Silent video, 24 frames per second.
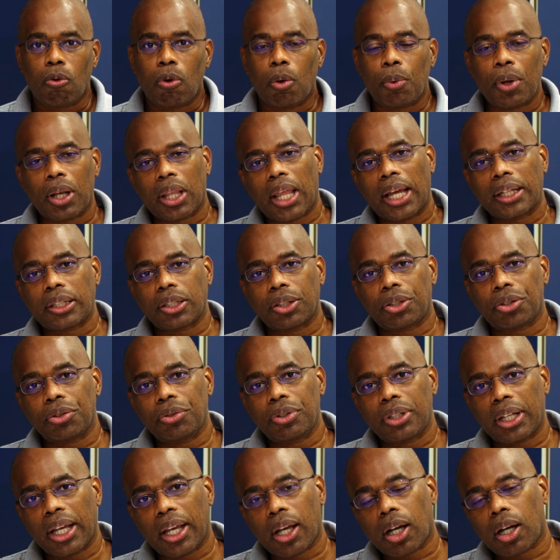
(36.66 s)
What we like to
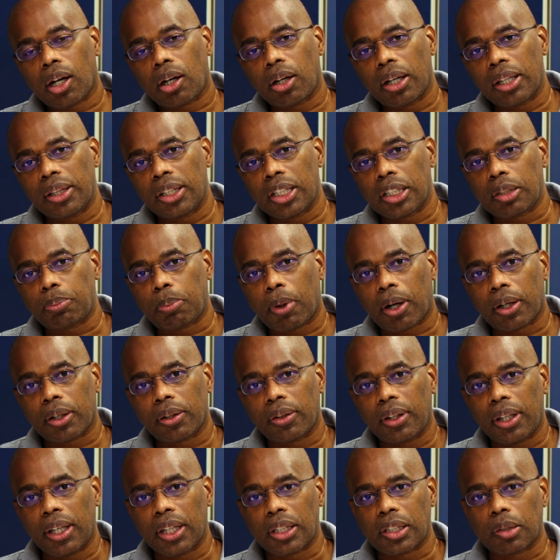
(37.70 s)
do now in this part
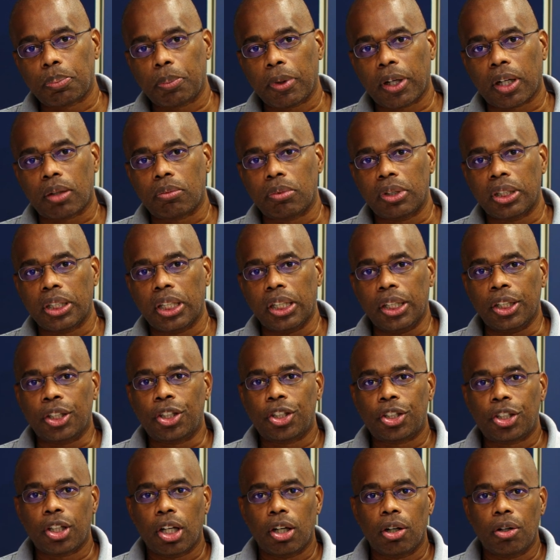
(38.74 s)
of the experiment is
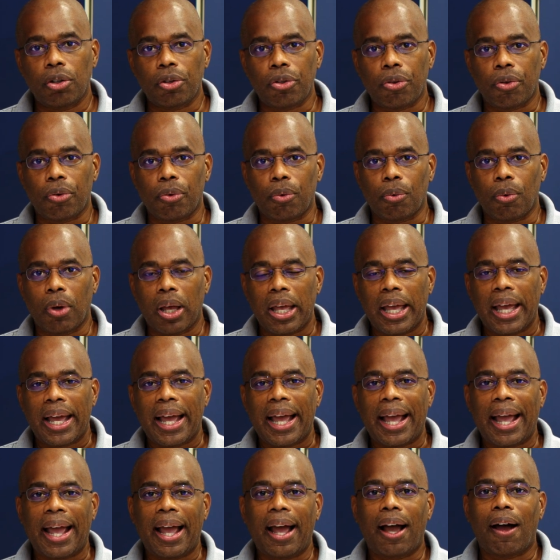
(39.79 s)
show you
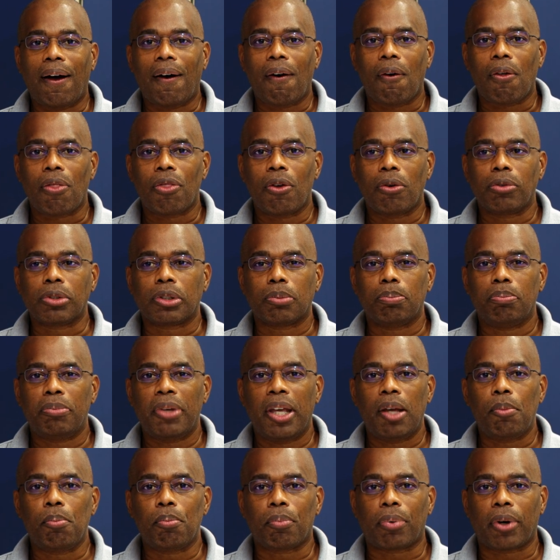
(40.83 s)
how those
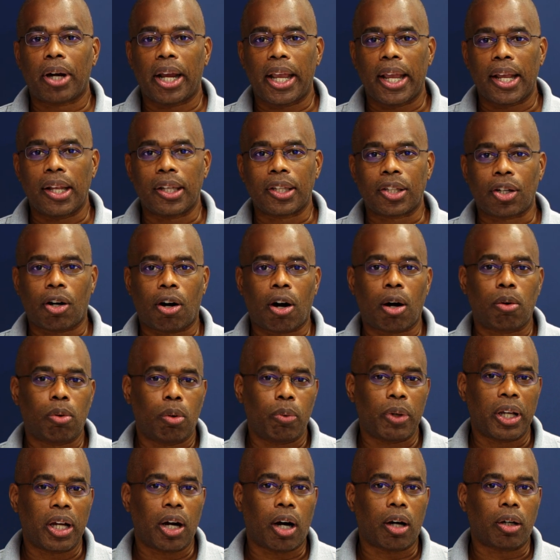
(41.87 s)
membranes are
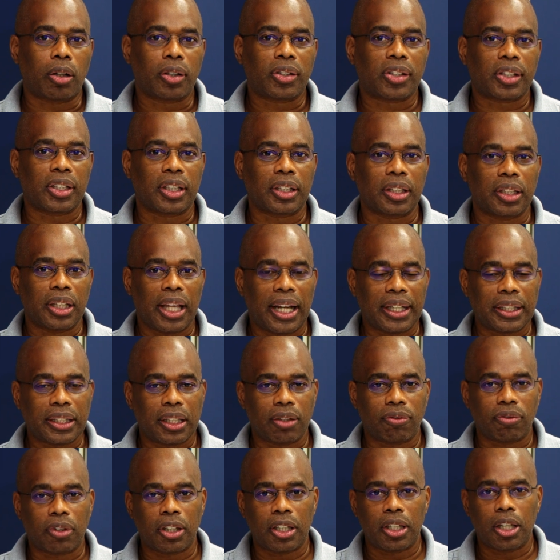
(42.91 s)
what we call
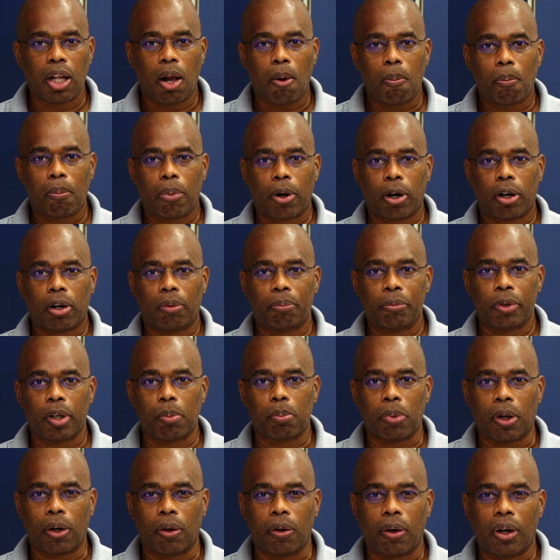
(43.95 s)
selectively
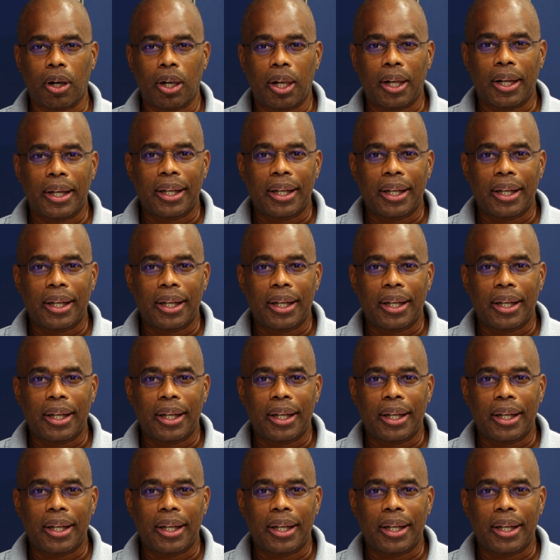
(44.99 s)
permeable.